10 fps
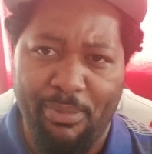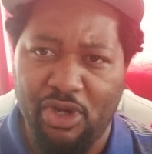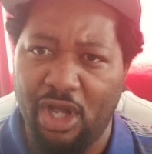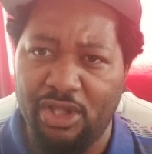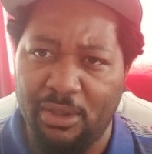
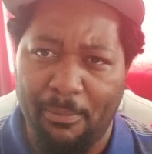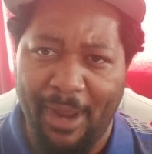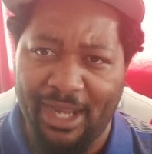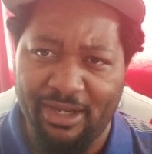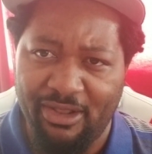Color
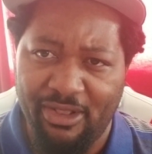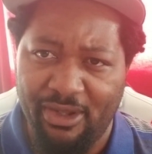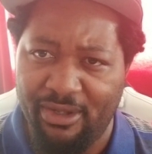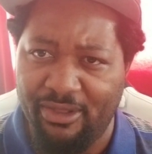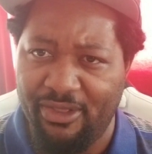back
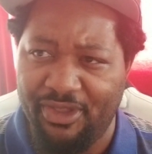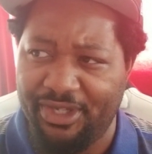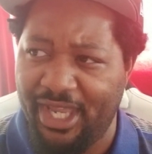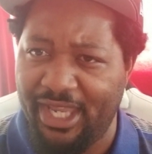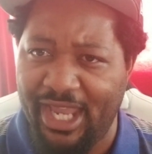in the
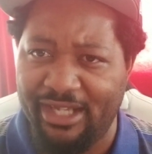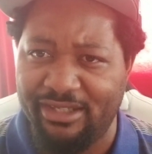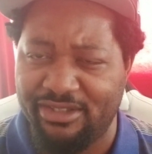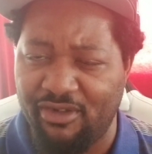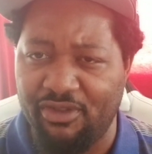day
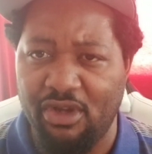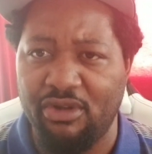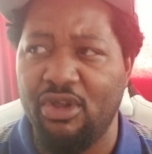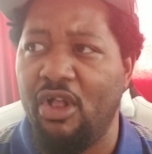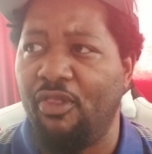and stuff along
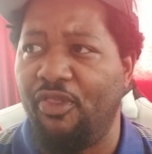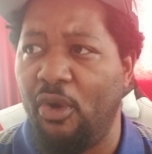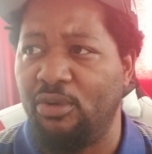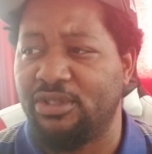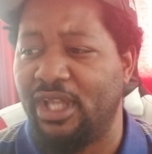
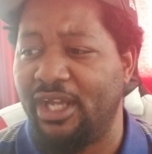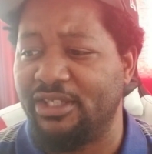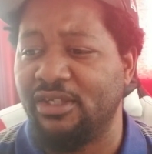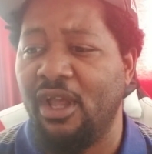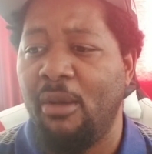those
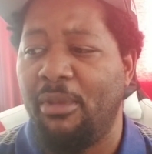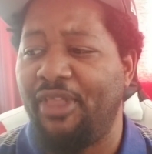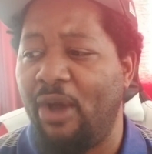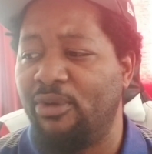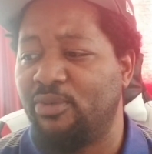lines. But
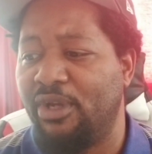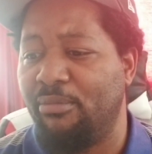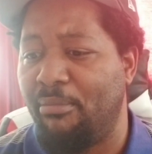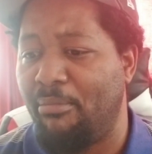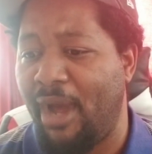that was
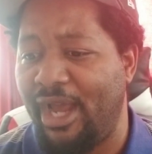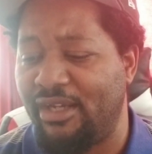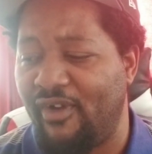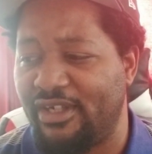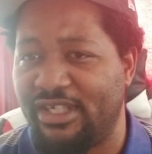when my
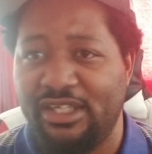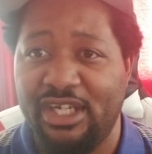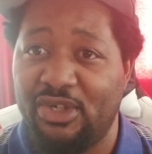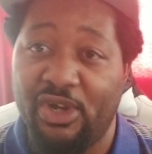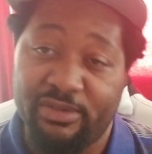device
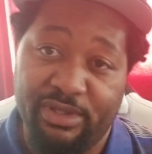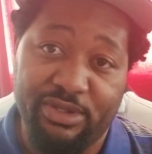didn't cost me